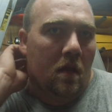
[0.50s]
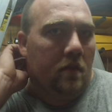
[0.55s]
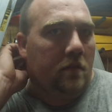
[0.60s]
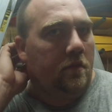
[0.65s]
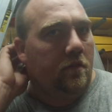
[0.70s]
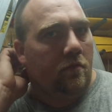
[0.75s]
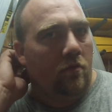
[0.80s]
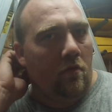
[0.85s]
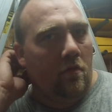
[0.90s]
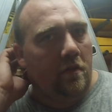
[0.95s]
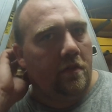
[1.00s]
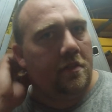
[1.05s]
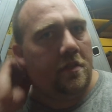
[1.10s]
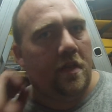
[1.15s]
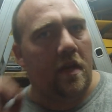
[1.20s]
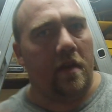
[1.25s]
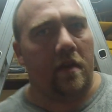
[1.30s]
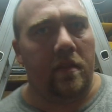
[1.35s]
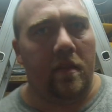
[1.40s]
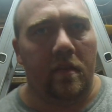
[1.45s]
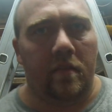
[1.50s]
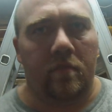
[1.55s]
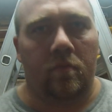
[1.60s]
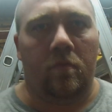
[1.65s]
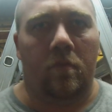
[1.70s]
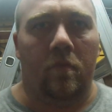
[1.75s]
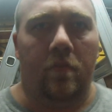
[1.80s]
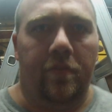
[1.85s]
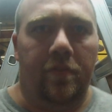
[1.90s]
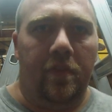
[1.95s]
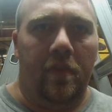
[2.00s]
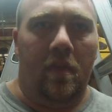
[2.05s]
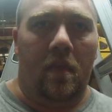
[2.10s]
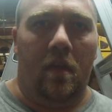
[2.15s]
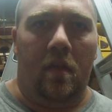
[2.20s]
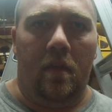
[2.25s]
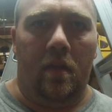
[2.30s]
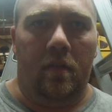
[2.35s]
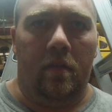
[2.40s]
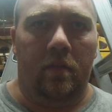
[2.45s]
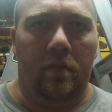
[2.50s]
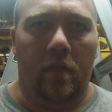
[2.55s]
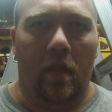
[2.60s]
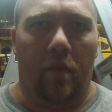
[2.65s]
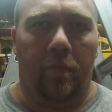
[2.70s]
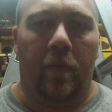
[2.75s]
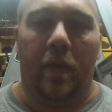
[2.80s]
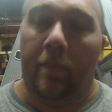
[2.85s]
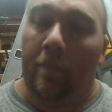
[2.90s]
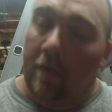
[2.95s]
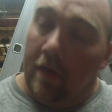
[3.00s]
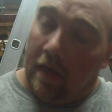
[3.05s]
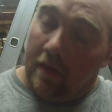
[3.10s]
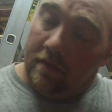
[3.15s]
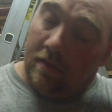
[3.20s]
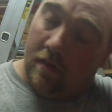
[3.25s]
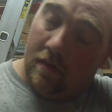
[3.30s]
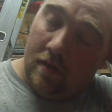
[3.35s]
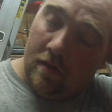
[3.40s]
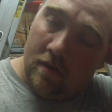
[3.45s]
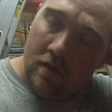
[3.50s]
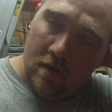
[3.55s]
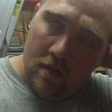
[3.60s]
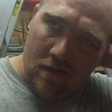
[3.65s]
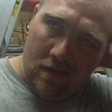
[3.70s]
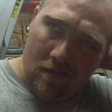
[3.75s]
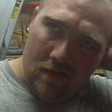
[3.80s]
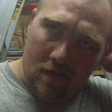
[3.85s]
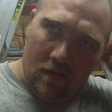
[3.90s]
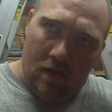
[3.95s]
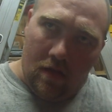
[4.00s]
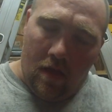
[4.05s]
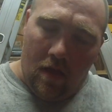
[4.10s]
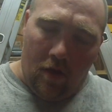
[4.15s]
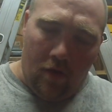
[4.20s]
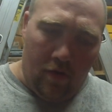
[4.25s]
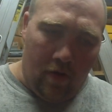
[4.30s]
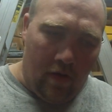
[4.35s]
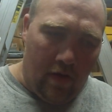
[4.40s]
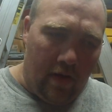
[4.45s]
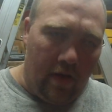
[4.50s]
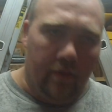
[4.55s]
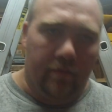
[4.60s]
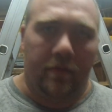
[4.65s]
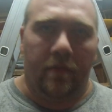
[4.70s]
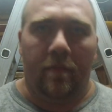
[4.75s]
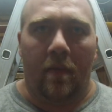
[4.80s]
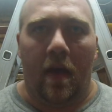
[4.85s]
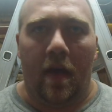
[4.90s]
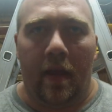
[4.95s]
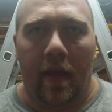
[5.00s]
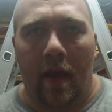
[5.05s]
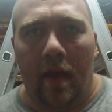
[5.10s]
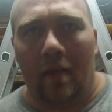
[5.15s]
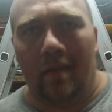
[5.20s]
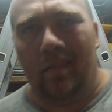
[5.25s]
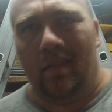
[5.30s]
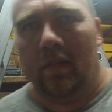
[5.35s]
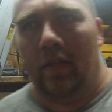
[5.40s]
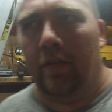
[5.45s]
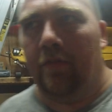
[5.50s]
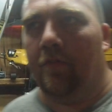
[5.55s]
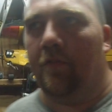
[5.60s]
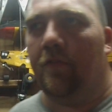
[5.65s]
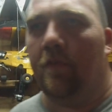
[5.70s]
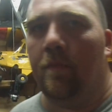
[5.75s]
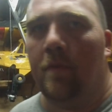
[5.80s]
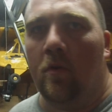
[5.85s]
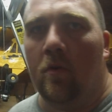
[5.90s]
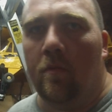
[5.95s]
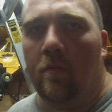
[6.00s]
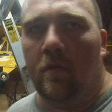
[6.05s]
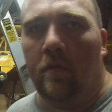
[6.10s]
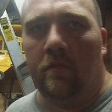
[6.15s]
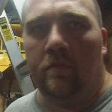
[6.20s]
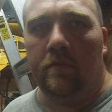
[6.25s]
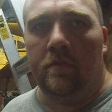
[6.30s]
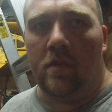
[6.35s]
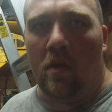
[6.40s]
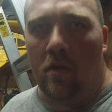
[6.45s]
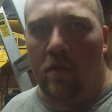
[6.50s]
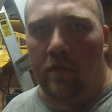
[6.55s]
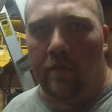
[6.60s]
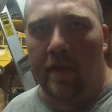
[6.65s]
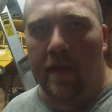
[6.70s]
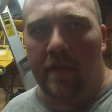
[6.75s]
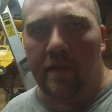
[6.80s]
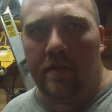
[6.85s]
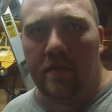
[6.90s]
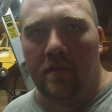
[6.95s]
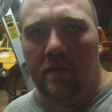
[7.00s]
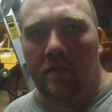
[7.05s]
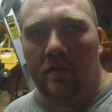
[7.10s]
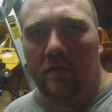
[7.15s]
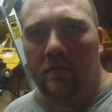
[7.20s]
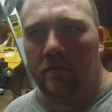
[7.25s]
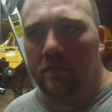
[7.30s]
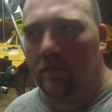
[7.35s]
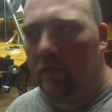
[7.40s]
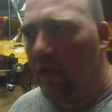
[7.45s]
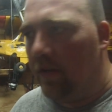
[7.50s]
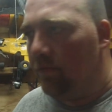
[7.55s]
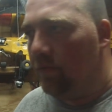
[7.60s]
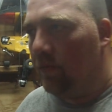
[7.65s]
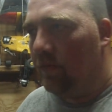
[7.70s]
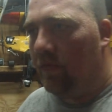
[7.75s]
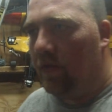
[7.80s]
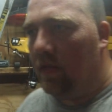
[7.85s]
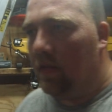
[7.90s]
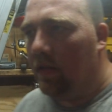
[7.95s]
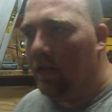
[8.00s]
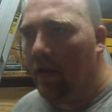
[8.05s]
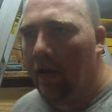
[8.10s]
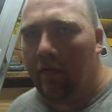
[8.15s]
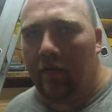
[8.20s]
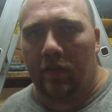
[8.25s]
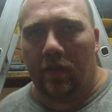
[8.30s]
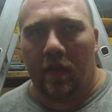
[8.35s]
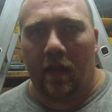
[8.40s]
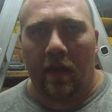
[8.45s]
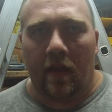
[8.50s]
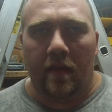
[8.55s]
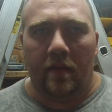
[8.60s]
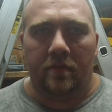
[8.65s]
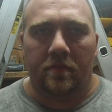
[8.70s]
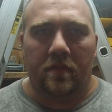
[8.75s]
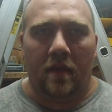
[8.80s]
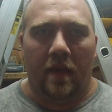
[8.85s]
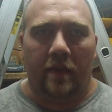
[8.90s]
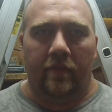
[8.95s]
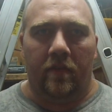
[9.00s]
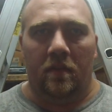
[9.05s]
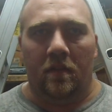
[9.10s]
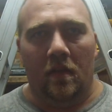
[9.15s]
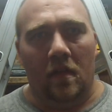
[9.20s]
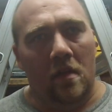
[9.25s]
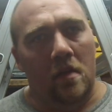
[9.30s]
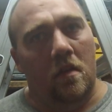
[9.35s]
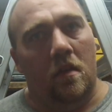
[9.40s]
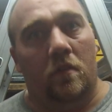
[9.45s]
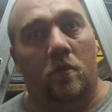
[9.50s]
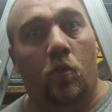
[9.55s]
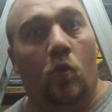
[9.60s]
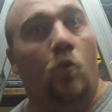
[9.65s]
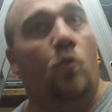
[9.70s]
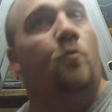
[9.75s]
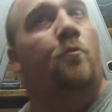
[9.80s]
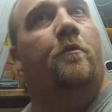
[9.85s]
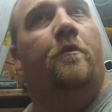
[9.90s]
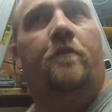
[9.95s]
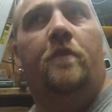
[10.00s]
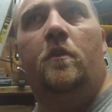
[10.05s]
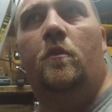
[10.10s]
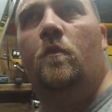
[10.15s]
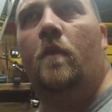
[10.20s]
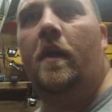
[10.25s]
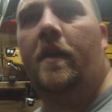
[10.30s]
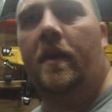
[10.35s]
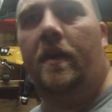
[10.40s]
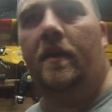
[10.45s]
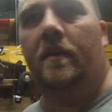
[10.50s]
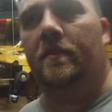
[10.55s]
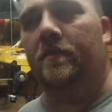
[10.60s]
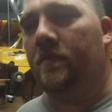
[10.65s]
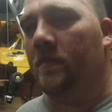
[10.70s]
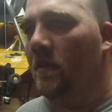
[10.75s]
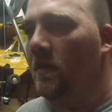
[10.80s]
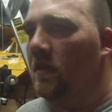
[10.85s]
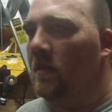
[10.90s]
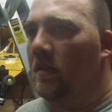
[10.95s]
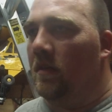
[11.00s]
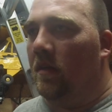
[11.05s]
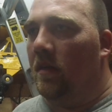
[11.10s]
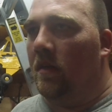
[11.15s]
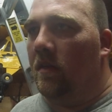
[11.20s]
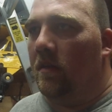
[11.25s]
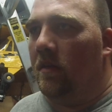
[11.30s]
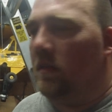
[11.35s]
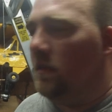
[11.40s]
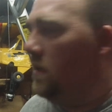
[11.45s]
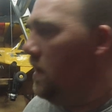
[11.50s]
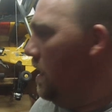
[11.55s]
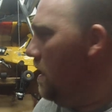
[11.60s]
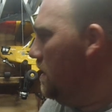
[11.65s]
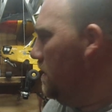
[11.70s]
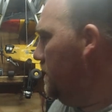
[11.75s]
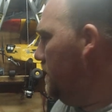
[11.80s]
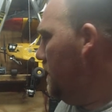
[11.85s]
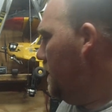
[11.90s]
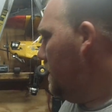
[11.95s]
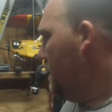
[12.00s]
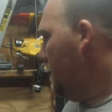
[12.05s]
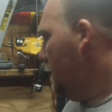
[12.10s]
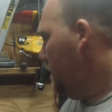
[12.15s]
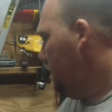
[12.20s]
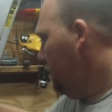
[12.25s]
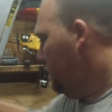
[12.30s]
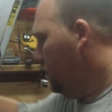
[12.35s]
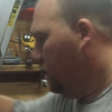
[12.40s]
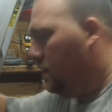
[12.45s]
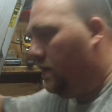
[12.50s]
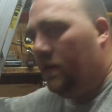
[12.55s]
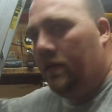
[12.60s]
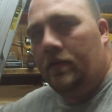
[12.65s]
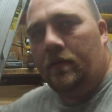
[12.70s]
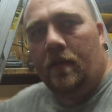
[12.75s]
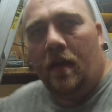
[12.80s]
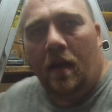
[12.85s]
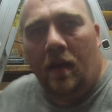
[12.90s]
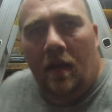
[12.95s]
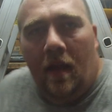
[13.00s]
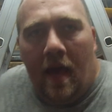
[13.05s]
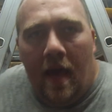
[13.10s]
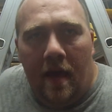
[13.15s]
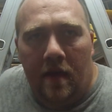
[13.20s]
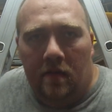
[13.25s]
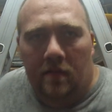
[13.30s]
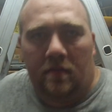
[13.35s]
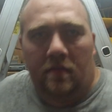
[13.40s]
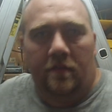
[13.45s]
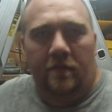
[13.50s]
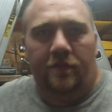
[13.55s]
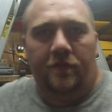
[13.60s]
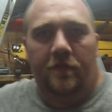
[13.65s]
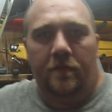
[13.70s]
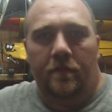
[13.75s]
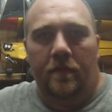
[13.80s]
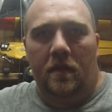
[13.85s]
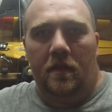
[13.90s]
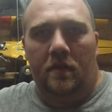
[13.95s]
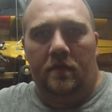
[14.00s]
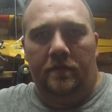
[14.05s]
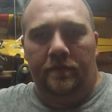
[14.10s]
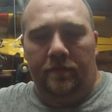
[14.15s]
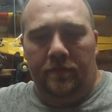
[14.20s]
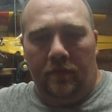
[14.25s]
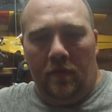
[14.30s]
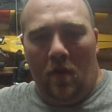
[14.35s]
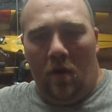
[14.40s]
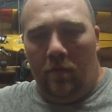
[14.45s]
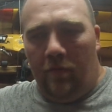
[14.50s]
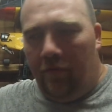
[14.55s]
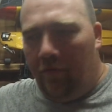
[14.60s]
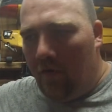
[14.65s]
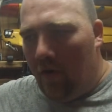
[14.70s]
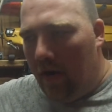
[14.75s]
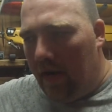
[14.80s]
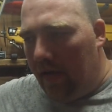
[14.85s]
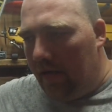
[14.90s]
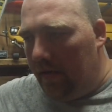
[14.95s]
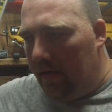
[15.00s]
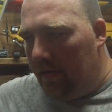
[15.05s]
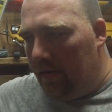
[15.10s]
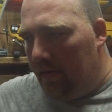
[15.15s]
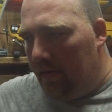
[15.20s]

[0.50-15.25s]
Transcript: just wanted to share this one with y'all people in case it helps somebody out. A little different from the normal solar mess and FPV and everything else. Kind of a tool review, I guess you'd call it. I got a ladder from Harbor Freight.